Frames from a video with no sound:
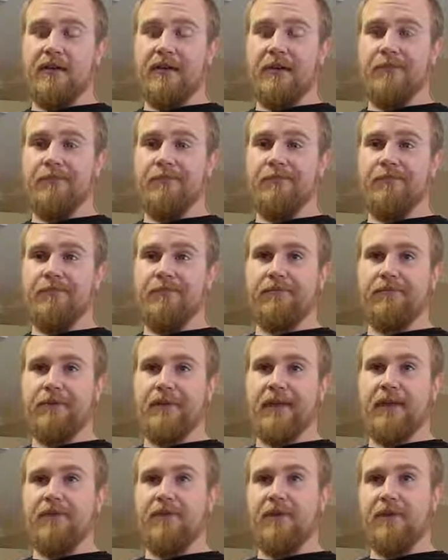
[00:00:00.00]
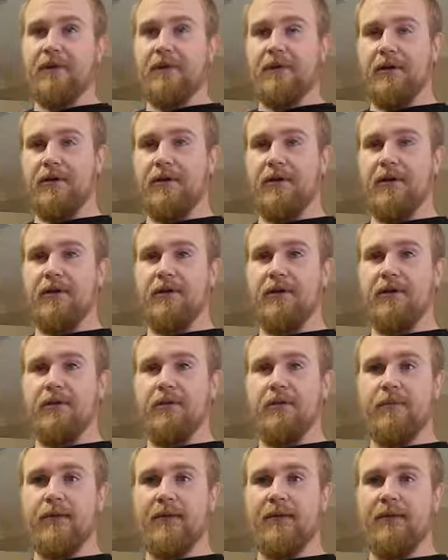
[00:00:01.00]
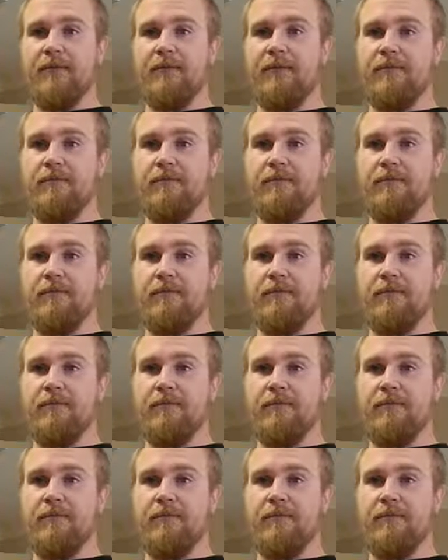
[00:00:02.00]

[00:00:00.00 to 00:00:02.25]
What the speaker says: DFW area, we do the